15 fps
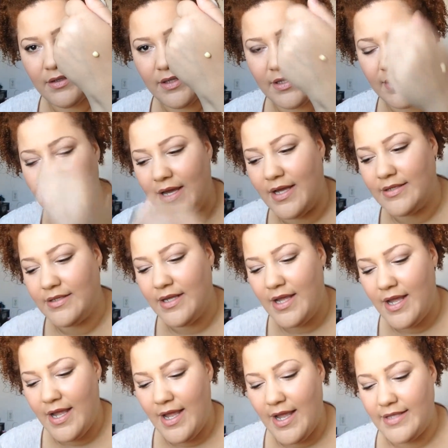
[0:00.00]
Like that.
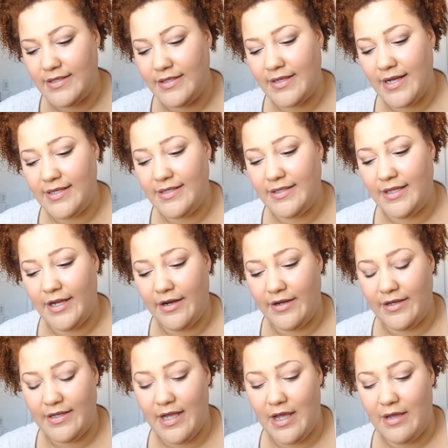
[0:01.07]
It's a nice
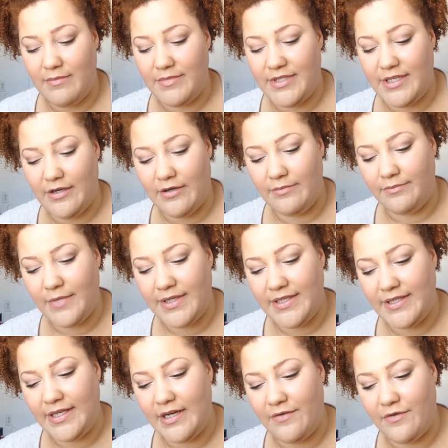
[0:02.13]
serum. I
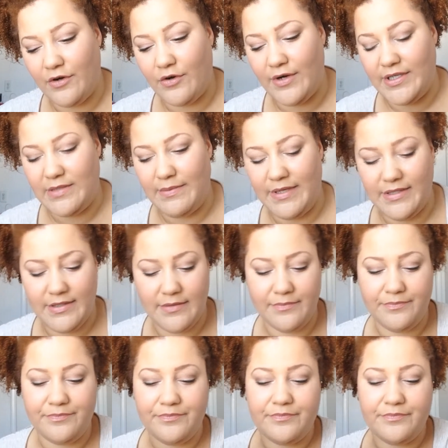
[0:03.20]
did get it for Christmas,